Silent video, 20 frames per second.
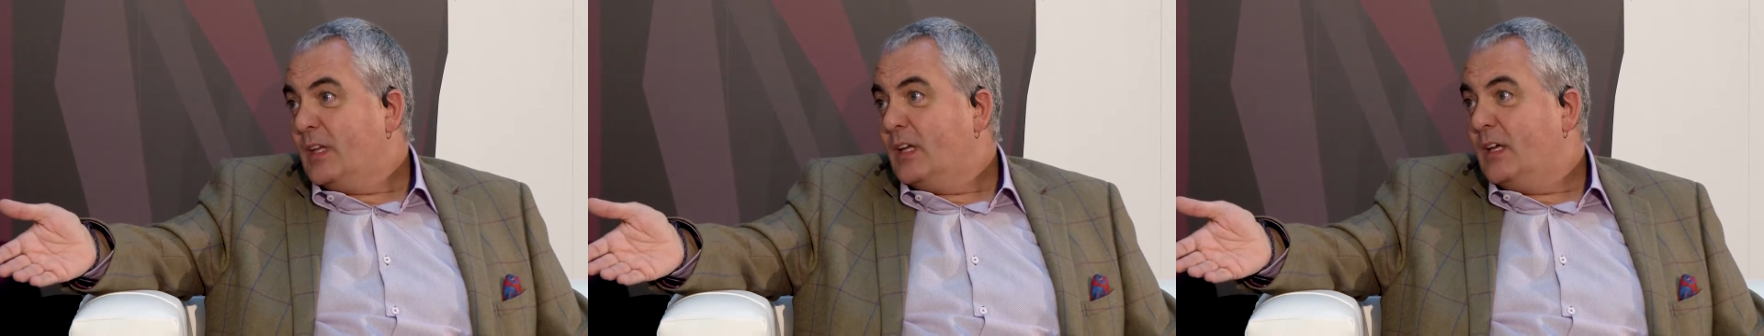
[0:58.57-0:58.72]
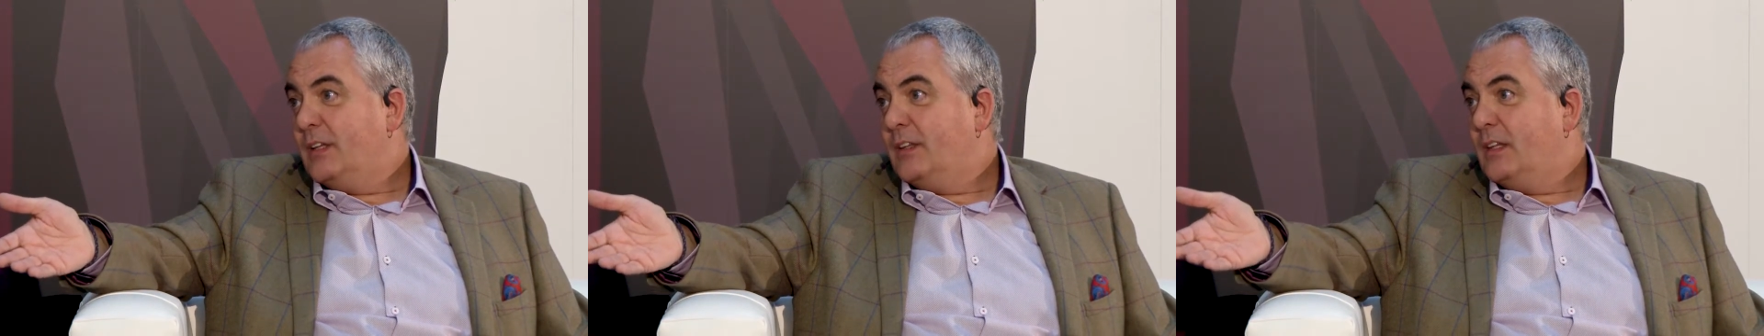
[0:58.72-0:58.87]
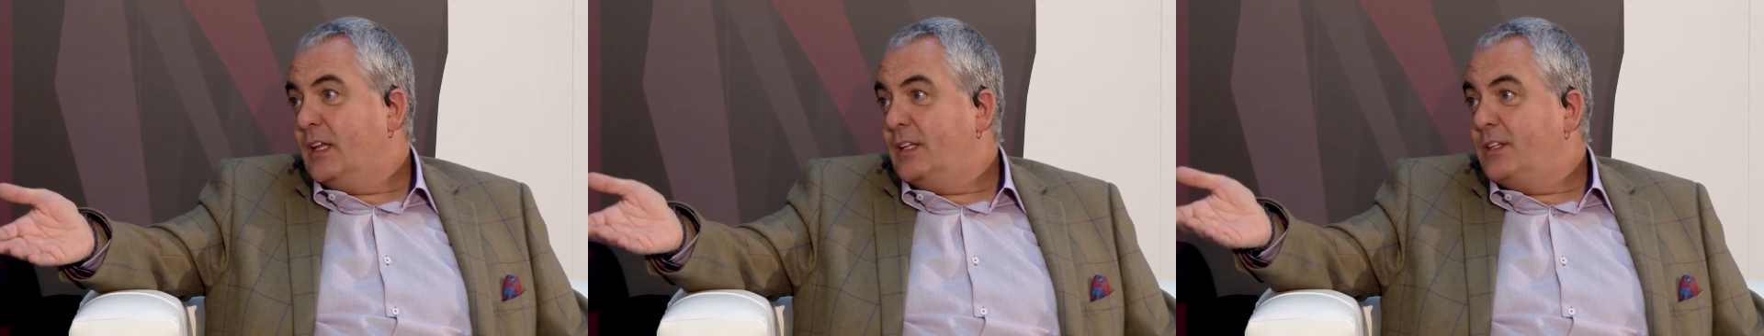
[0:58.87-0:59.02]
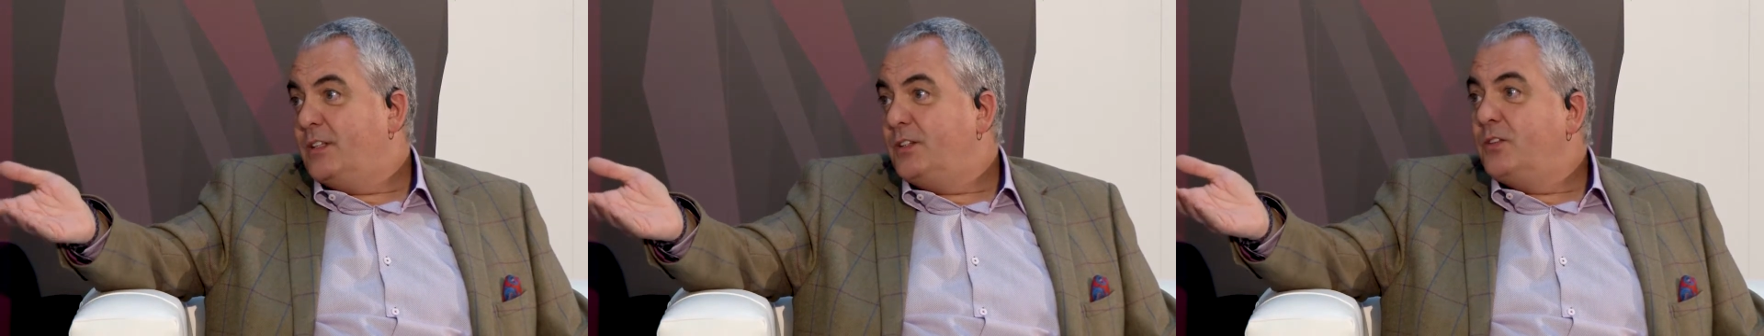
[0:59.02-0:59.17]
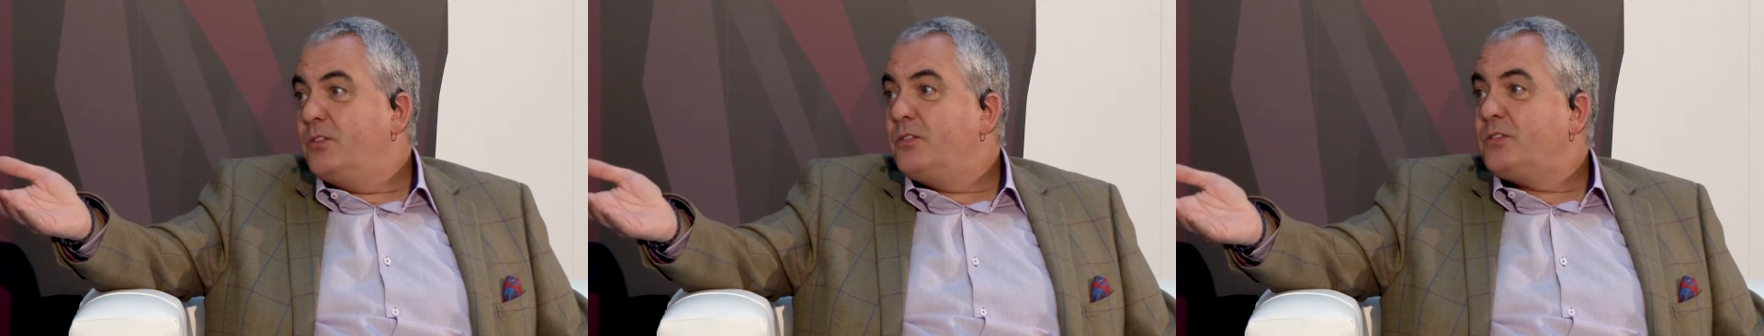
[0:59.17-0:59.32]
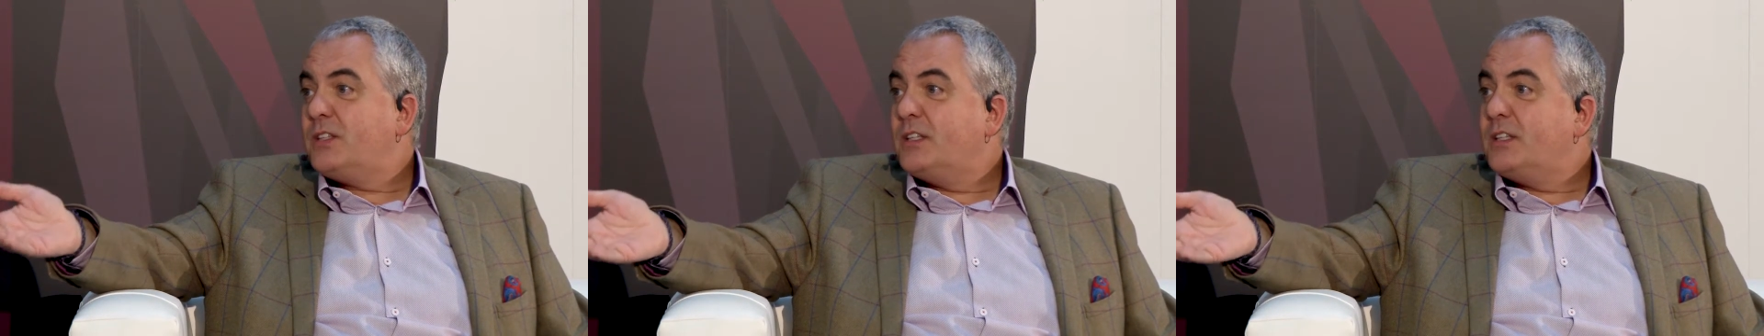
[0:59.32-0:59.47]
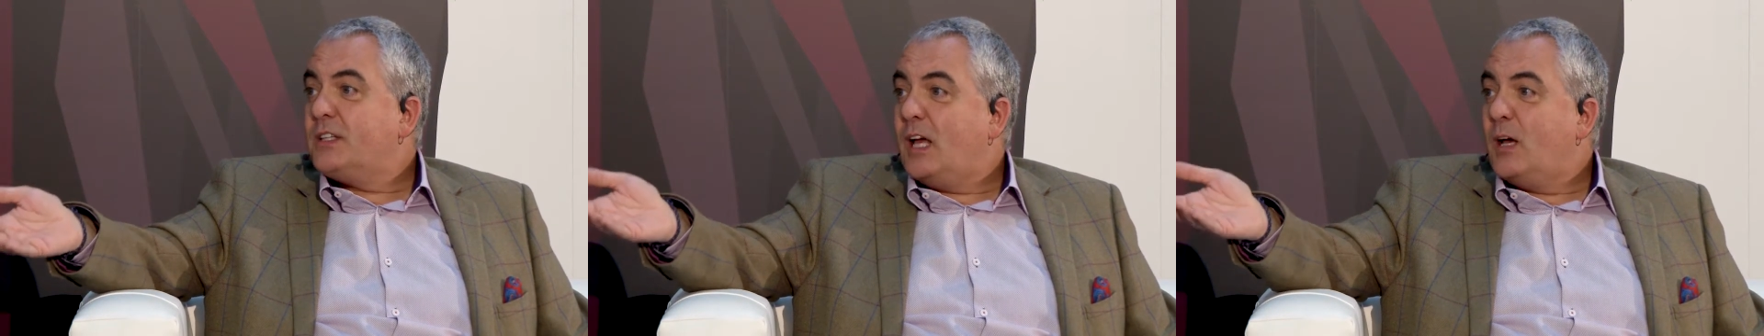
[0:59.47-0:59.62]
and then
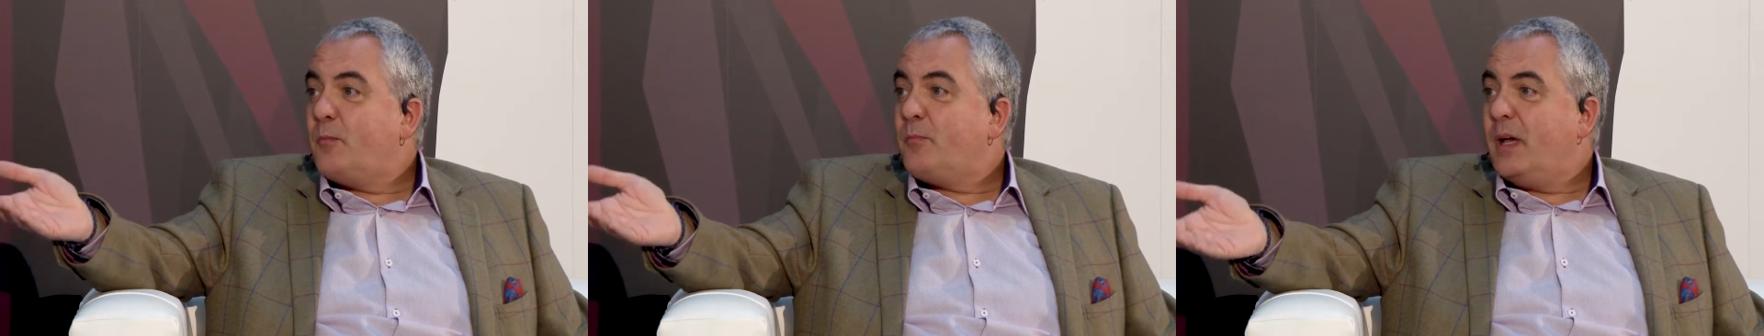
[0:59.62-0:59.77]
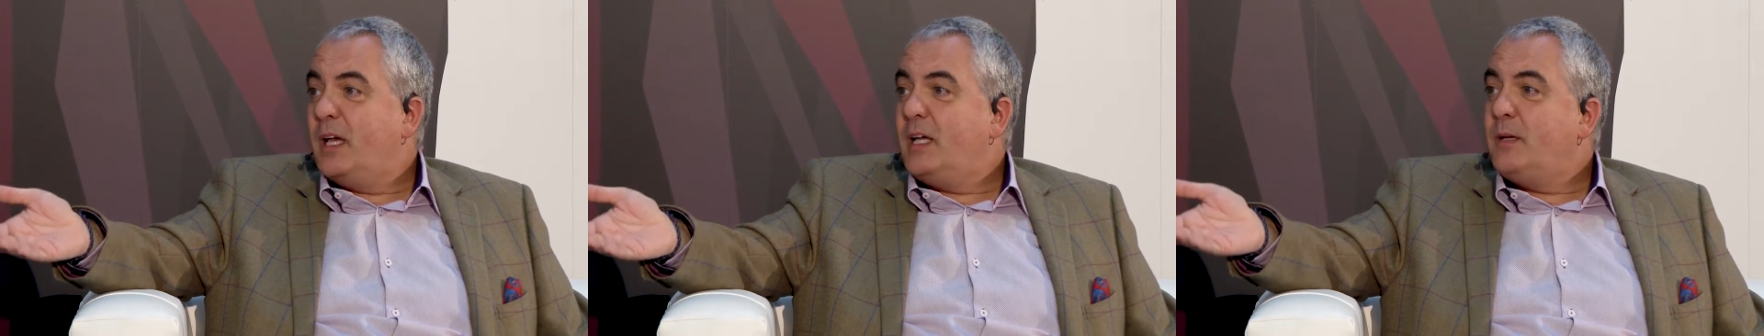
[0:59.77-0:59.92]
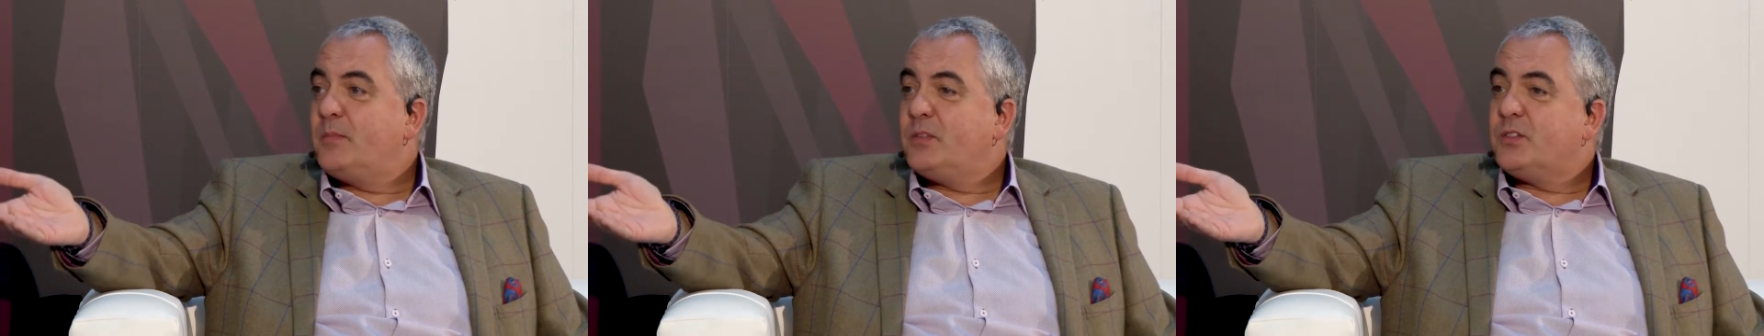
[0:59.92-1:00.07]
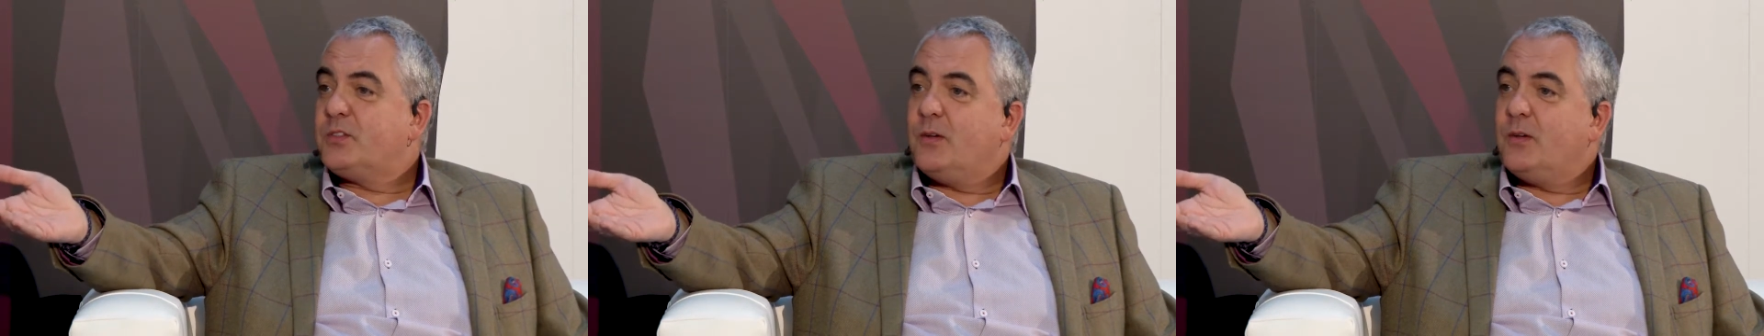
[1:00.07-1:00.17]
using that paper